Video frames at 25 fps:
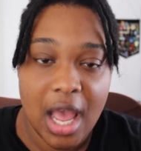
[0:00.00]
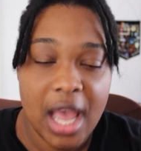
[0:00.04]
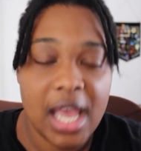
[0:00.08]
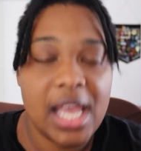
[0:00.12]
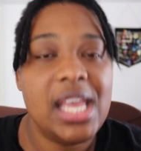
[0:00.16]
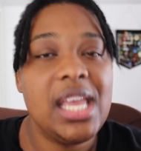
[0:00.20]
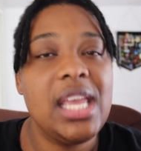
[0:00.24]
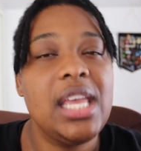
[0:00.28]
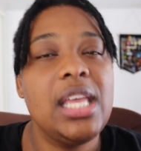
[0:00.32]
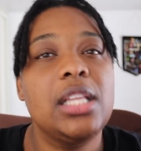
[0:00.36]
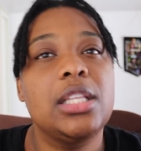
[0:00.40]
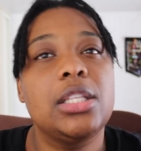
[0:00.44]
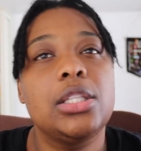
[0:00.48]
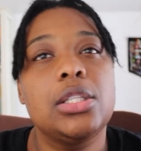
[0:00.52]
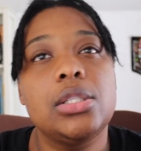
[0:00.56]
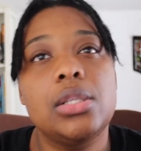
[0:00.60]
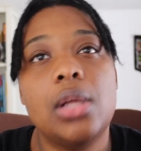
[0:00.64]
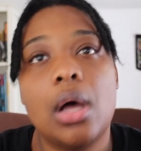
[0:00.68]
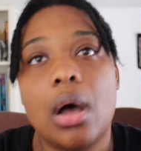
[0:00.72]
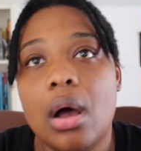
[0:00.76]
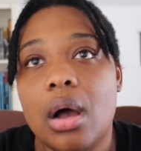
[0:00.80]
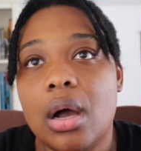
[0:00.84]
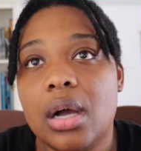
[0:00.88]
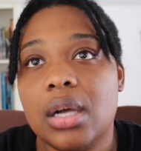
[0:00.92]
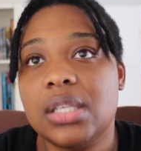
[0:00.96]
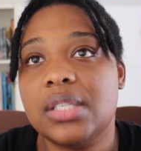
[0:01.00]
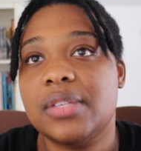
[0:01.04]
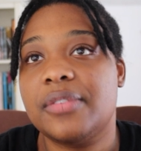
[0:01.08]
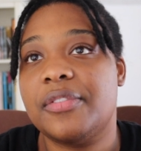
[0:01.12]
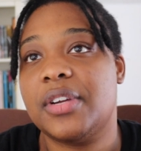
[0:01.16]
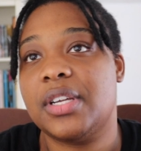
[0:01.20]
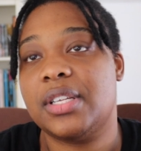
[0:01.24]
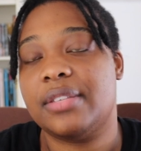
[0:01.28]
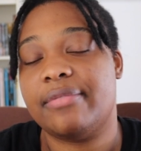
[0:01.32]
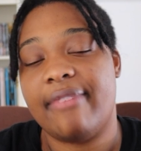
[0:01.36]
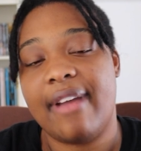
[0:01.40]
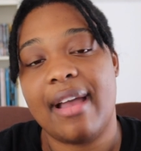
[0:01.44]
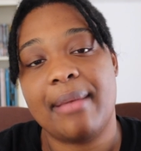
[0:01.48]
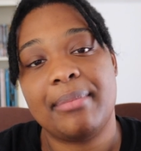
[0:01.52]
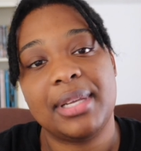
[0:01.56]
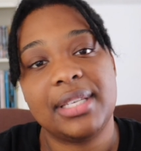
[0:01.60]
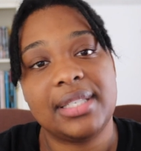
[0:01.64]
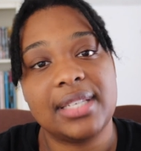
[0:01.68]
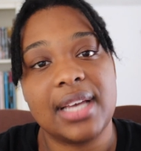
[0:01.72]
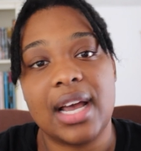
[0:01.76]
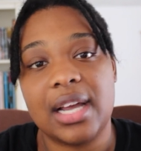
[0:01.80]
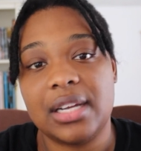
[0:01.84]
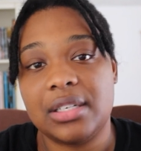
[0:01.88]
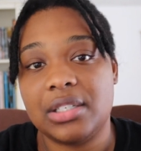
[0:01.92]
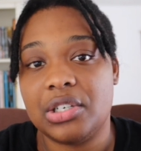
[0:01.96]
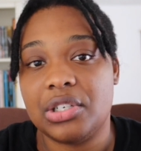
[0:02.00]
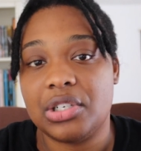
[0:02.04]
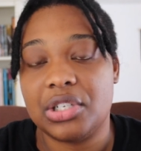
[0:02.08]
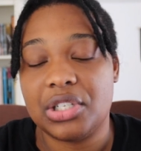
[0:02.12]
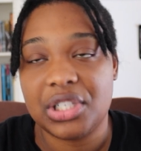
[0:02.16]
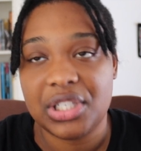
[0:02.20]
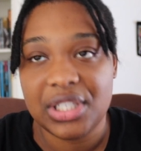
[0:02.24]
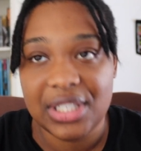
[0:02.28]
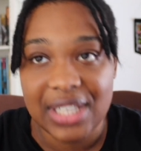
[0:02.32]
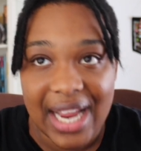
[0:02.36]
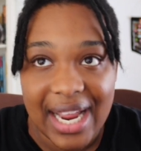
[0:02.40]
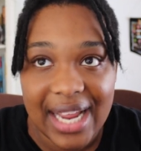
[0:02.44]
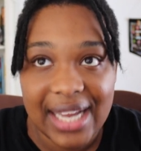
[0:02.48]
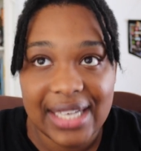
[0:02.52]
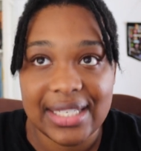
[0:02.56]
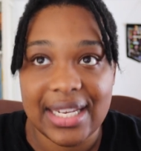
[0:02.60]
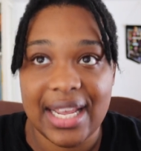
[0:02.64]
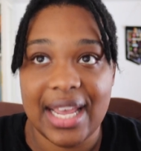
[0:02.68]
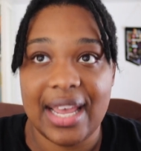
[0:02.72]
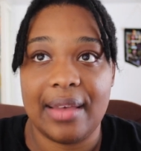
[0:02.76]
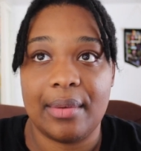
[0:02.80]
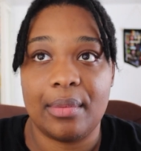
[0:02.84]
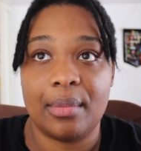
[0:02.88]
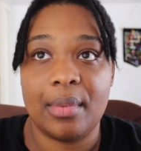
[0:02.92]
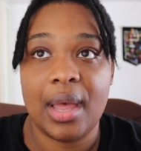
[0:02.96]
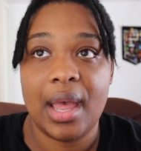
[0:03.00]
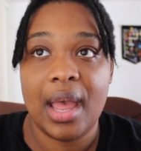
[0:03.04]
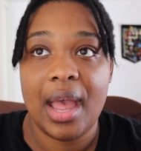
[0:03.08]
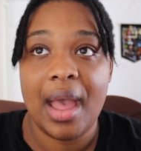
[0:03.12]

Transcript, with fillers: He longs for his family to understand him,